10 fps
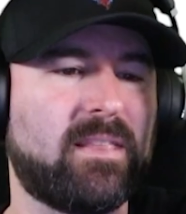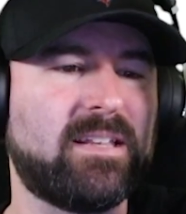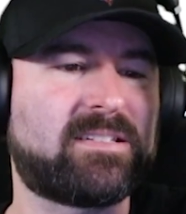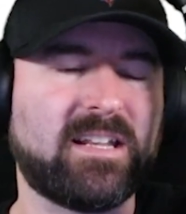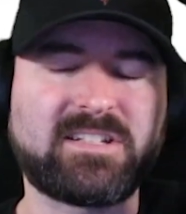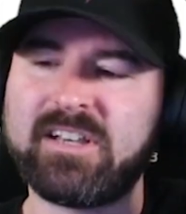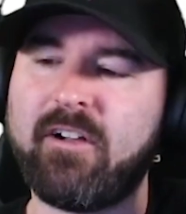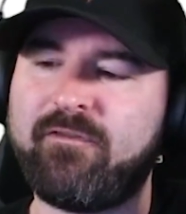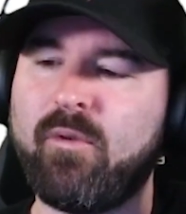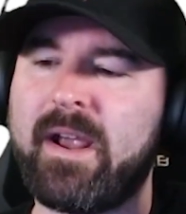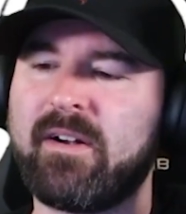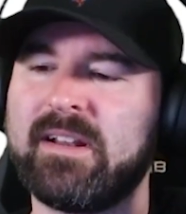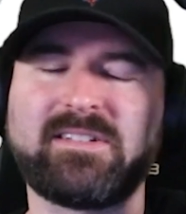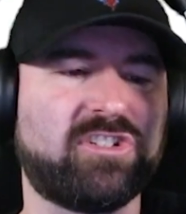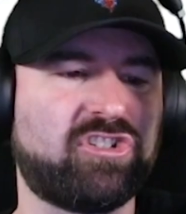His
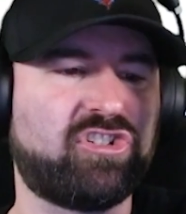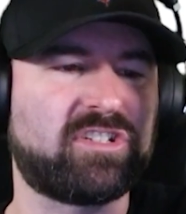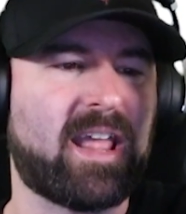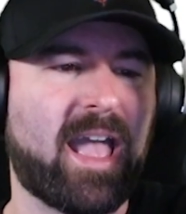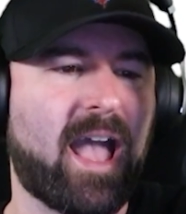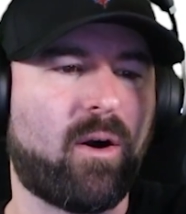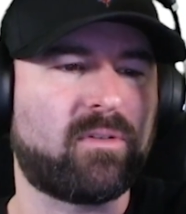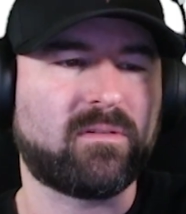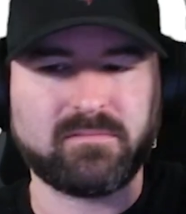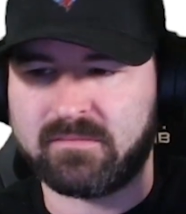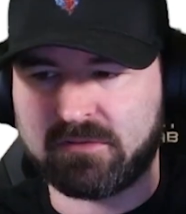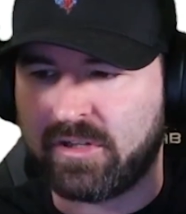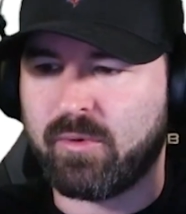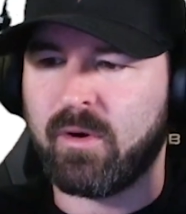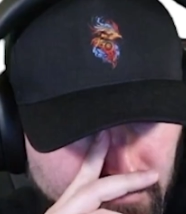self-awareness is just out the
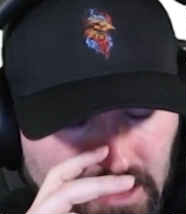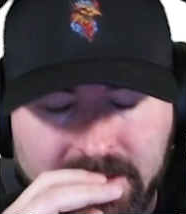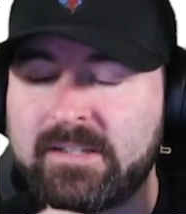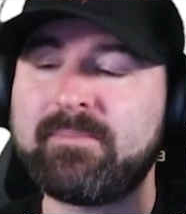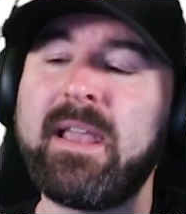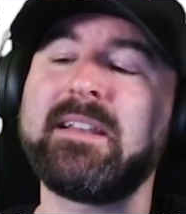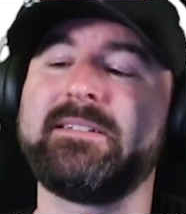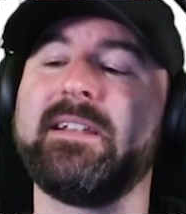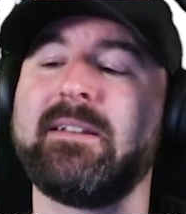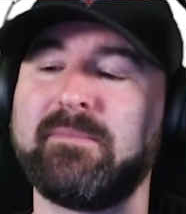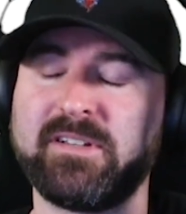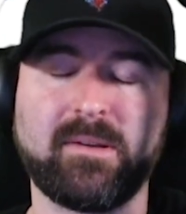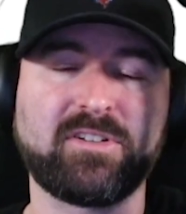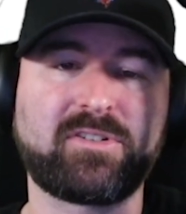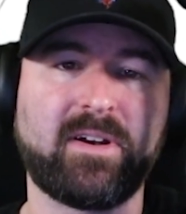door. This man is
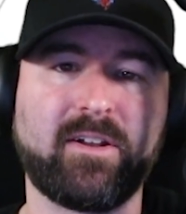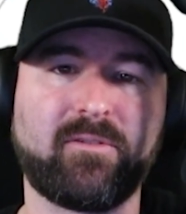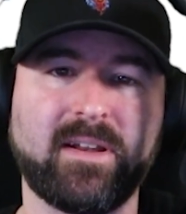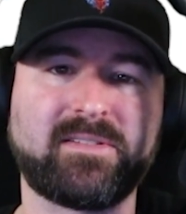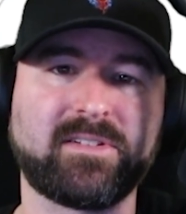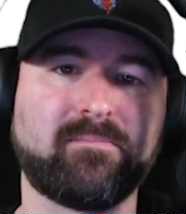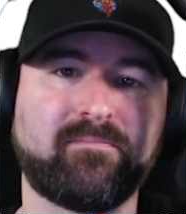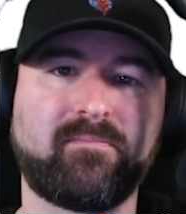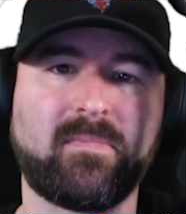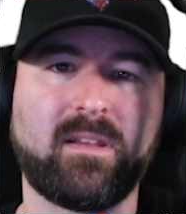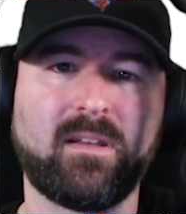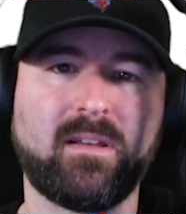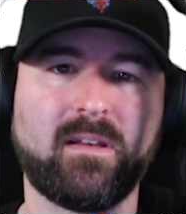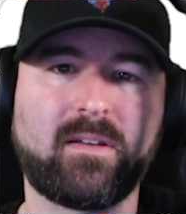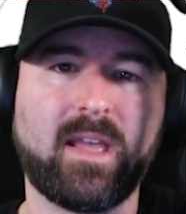demonstrating racism.
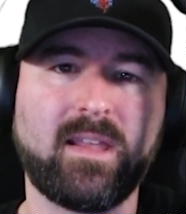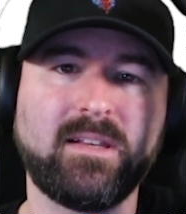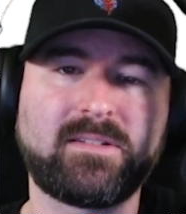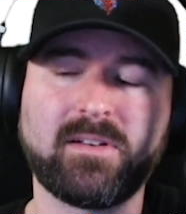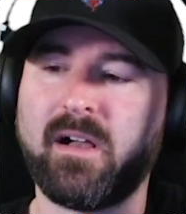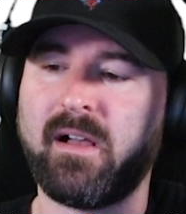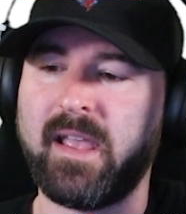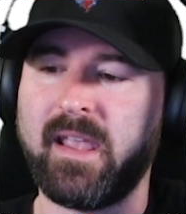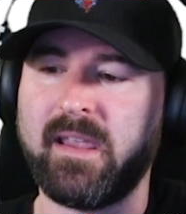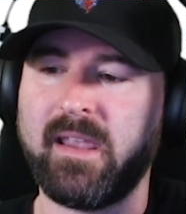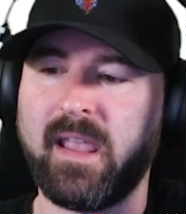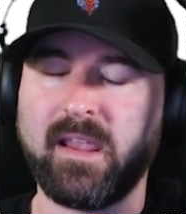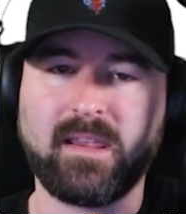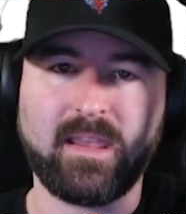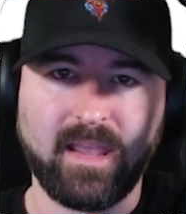Okay, he saw
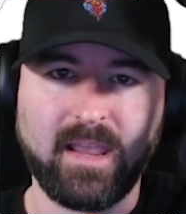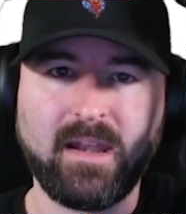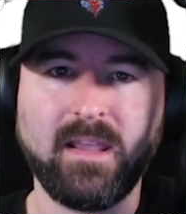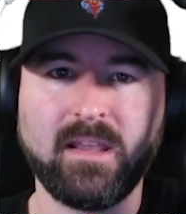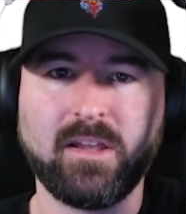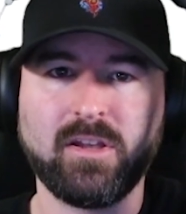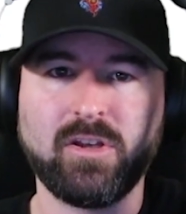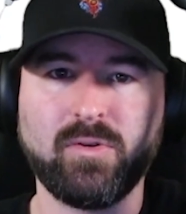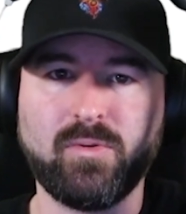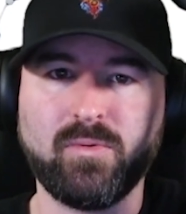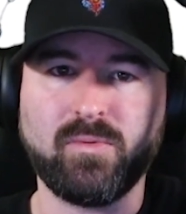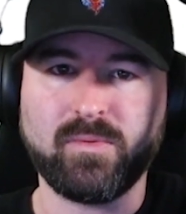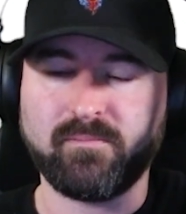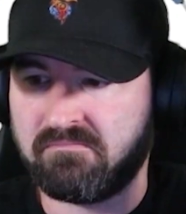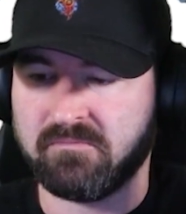a kid who
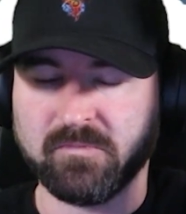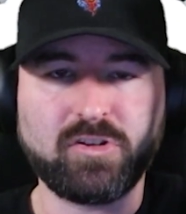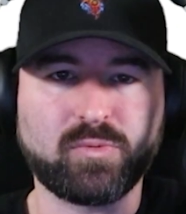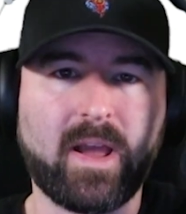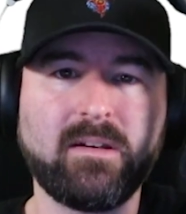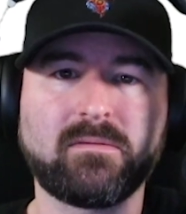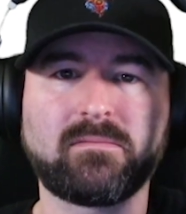looks white